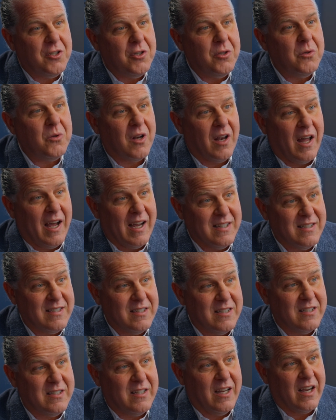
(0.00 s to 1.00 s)
utilize
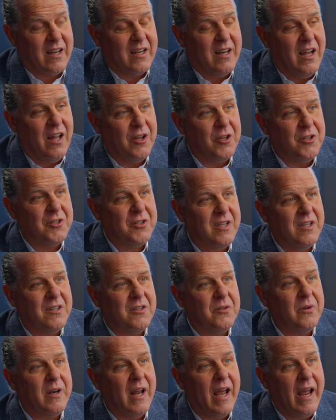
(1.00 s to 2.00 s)
this technology
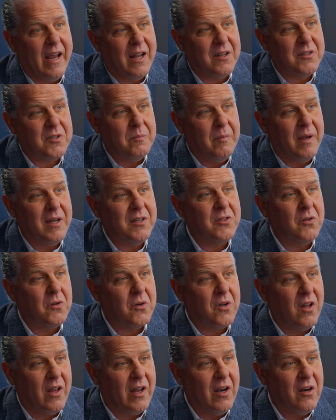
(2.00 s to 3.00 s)
to enhance mental
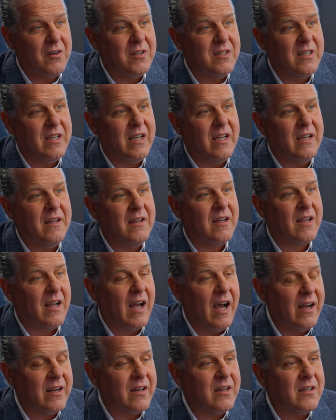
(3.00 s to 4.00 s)
clarity,
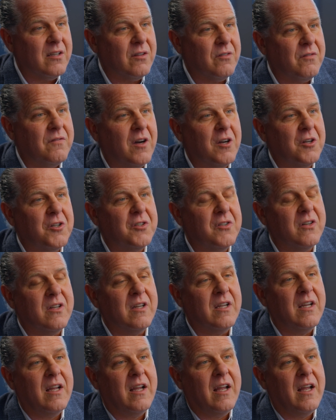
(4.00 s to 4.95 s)
cognitive function,